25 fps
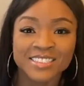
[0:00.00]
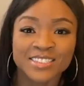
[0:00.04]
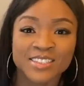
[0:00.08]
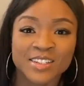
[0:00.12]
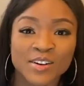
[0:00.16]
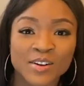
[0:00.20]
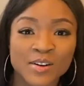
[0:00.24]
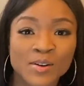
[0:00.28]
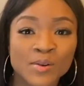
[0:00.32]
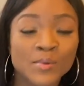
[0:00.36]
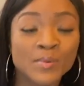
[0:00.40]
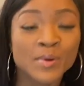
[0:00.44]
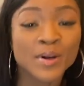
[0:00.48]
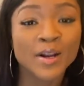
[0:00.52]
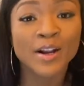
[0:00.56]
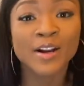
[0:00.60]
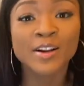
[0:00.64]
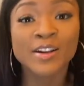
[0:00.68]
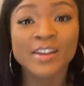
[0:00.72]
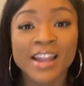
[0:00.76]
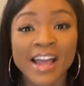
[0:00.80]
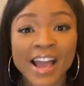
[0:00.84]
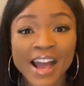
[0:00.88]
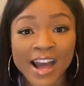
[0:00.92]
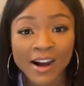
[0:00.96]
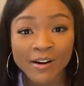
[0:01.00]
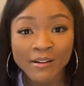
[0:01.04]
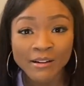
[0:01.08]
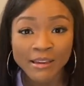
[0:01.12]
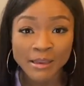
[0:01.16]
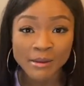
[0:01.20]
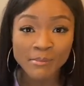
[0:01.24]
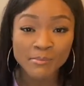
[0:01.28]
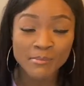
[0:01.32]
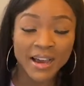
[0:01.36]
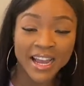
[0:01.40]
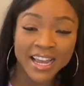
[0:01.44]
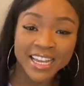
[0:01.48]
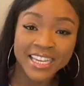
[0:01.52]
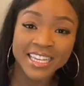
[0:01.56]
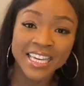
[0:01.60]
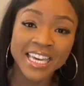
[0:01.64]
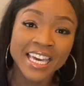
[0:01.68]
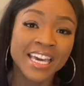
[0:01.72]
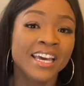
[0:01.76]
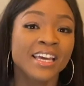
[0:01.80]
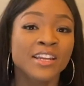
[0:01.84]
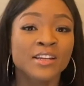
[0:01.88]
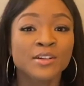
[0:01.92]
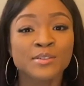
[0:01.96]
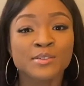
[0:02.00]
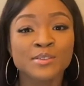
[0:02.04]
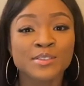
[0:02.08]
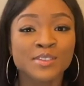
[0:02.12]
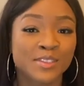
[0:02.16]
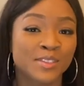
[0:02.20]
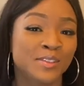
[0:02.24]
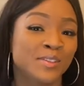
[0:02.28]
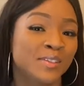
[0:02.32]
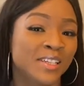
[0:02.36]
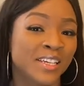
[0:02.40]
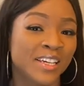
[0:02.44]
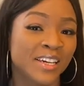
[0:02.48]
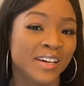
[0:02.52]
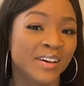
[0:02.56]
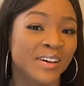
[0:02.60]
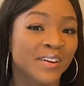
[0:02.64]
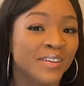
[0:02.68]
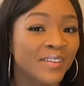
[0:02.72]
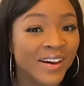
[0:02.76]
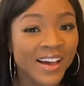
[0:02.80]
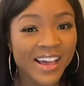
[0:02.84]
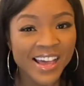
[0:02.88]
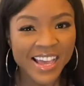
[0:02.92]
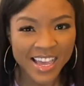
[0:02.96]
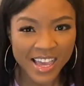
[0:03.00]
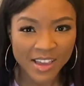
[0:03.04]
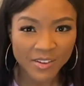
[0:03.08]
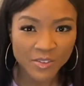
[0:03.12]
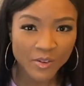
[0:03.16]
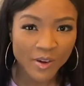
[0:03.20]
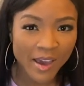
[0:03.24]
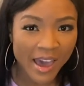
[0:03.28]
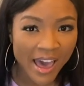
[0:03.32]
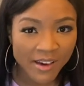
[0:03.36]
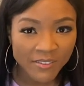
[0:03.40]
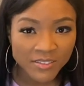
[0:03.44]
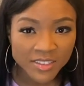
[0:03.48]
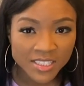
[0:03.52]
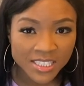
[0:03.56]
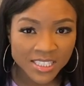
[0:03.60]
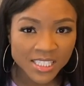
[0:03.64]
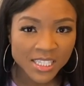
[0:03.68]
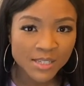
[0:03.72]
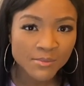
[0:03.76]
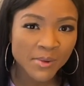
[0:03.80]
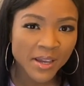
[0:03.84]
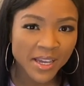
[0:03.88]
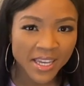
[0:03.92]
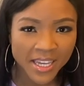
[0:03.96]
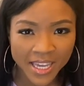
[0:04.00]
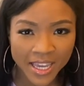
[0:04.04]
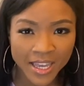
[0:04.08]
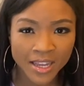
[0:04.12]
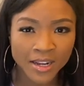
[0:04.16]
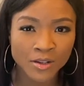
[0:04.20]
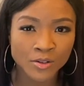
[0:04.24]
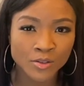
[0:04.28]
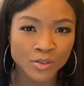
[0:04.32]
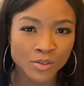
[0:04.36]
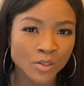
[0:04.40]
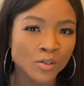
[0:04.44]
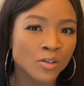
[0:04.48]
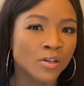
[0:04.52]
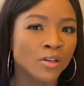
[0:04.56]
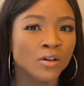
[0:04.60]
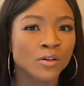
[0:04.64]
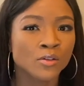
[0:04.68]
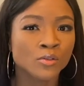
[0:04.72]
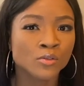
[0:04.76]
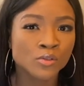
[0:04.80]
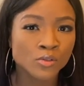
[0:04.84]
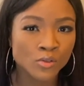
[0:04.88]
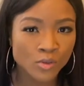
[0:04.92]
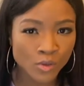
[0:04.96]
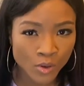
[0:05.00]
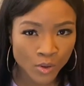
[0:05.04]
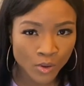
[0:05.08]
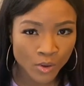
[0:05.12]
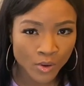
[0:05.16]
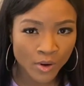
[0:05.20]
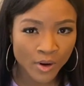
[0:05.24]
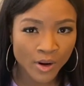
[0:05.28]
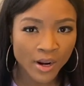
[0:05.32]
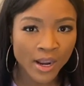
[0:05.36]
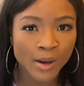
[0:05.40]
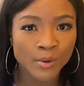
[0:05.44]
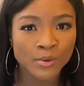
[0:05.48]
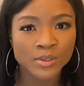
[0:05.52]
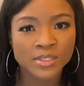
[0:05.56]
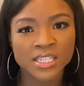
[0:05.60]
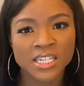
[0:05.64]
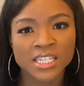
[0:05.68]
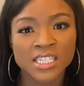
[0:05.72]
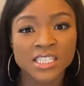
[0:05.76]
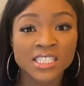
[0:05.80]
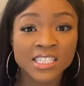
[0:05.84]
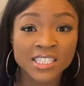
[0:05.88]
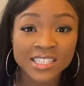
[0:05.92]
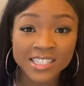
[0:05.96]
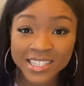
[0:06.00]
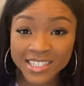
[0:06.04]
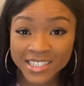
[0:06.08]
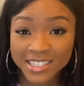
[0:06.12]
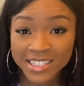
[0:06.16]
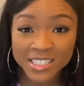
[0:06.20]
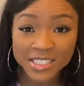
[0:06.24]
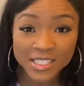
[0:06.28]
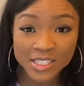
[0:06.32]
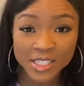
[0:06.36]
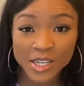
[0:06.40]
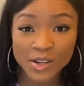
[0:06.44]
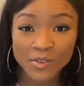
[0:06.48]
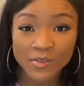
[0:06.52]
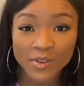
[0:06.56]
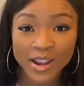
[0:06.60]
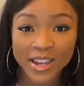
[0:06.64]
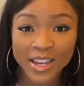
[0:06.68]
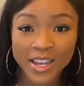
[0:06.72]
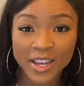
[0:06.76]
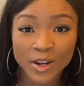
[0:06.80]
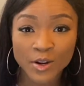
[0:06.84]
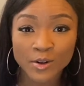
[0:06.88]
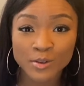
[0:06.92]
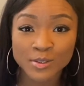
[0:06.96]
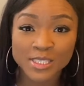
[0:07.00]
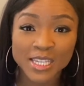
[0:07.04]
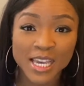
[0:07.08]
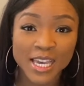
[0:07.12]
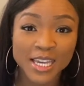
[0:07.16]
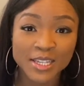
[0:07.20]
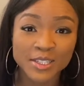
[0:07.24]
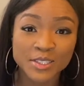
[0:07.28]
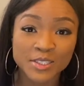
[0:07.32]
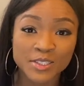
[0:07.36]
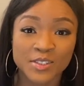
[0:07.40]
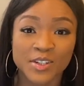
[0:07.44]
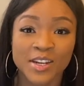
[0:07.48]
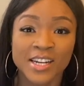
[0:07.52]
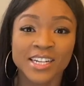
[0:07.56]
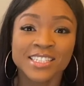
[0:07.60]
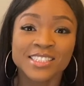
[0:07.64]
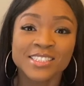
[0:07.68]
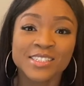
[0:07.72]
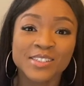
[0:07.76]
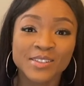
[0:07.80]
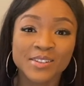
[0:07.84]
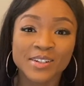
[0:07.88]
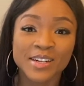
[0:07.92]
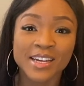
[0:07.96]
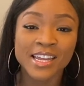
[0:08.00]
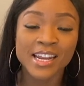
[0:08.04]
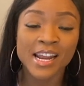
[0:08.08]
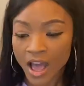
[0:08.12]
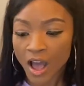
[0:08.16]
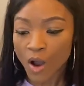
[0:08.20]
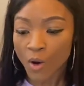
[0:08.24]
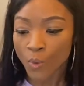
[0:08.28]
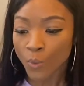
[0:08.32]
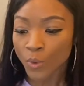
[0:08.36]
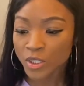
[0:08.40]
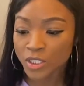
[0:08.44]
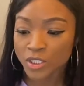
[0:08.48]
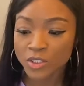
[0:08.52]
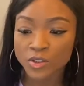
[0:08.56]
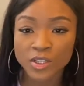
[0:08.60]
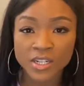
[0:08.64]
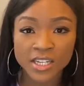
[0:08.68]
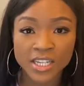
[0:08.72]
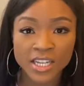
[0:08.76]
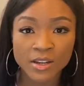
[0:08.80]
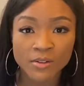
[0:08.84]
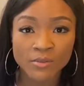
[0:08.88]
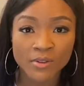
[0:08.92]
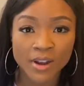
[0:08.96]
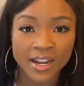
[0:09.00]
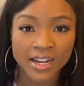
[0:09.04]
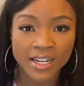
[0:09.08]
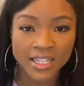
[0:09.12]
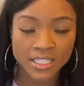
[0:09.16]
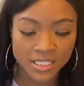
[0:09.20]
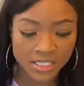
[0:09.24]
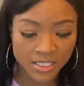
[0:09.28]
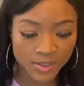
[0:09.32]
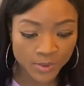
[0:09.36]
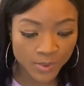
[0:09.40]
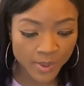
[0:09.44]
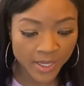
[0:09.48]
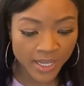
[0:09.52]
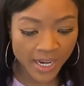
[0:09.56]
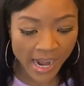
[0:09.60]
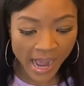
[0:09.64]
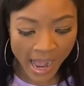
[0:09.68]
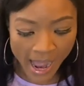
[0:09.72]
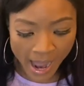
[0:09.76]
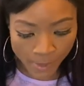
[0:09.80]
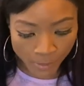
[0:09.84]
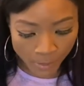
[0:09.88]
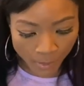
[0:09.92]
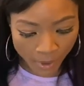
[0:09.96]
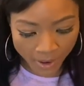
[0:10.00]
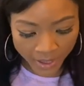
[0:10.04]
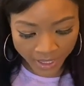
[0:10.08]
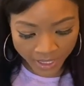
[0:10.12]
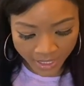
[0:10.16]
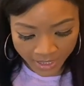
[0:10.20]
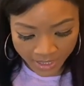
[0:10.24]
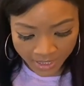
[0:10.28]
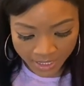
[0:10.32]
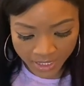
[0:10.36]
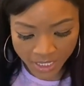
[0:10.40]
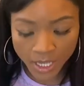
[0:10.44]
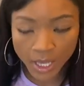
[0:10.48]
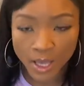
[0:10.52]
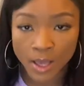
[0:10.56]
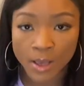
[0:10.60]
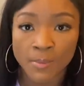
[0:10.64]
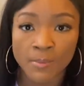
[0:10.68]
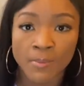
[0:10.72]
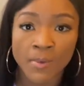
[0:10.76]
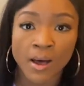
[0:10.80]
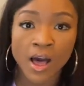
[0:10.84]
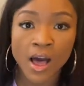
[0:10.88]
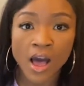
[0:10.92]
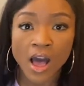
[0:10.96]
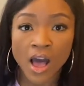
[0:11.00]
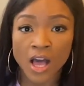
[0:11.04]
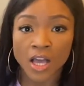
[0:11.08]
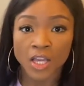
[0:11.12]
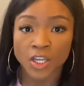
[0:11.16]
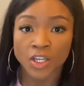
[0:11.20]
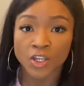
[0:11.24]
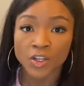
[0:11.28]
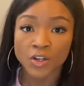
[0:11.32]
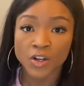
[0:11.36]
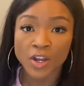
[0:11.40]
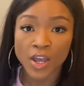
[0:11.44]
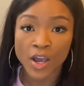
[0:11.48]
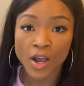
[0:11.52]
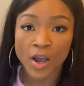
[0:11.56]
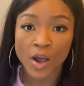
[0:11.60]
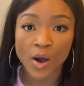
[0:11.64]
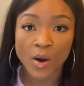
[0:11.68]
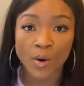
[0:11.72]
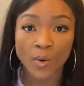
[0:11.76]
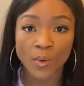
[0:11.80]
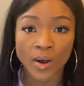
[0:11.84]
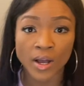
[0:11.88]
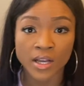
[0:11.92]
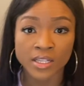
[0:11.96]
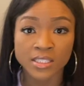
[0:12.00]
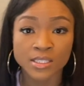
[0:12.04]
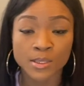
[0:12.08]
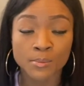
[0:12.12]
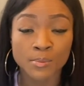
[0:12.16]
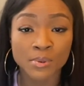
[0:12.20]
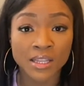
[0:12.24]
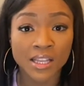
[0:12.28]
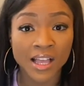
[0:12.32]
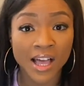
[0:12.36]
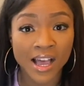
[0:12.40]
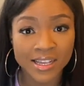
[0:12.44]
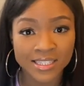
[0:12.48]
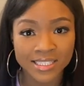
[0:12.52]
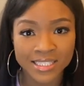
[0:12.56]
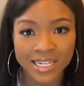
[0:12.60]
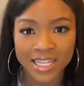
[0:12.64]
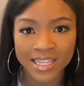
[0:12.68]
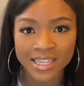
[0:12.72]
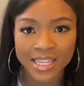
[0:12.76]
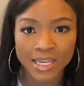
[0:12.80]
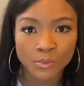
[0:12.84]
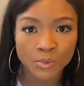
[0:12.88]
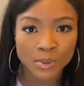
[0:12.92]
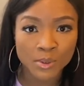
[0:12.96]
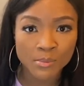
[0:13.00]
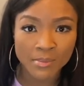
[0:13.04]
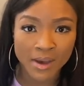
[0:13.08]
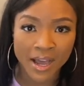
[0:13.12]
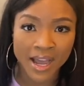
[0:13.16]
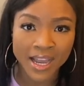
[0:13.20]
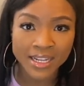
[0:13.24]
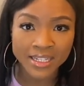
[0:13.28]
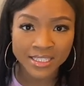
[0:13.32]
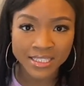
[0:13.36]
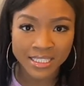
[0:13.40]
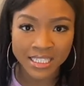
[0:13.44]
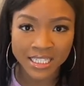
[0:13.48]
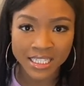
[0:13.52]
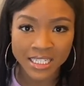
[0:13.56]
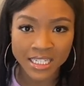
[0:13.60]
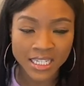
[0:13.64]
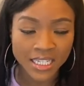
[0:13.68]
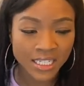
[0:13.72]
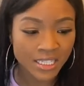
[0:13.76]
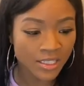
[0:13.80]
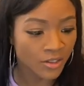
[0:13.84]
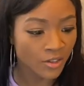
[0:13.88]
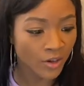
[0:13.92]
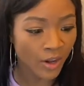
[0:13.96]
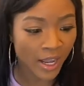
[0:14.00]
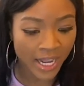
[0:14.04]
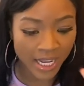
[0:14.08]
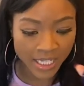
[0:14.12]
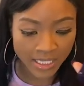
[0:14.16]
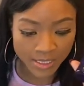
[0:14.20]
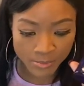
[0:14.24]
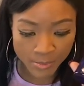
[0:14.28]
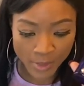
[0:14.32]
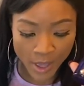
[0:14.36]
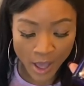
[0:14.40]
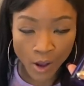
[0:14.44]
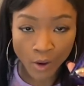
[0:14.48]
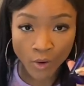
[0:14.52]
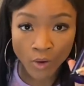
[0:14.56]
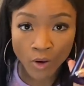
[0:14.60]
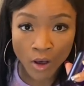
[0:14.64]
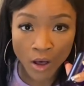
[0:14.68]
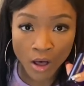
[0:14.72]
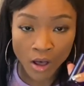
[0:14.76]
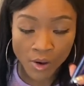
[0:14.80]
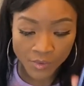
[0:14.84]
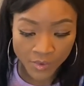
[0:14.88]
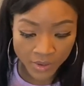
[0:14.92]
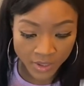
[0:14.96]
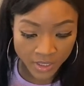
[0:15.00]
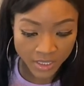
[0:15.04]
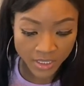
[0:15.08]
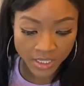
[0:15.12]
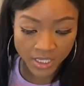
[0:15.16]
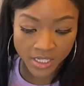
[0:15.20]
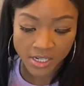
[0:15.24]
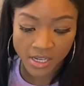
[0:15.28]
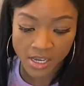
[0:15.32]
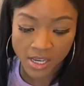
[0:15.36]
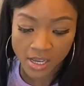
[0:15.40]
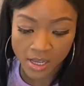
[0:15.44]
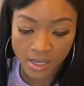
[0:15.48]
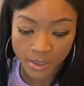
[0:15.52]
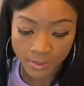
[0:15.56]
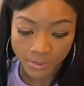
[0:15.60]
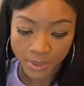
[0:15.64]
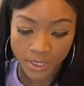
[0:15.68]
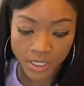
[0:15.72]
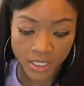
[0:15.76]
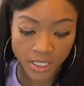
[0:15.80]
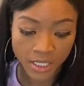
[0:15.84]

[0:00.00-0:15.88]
so we are now in my candle studio. If you haven't seen my candle studio's tour, I would say just click this link right here. It'll take you straight to it. We're just gonna get right into it. I brought in some, you know, supplies that I think we might need. You know, I got some alcohol for cleanup,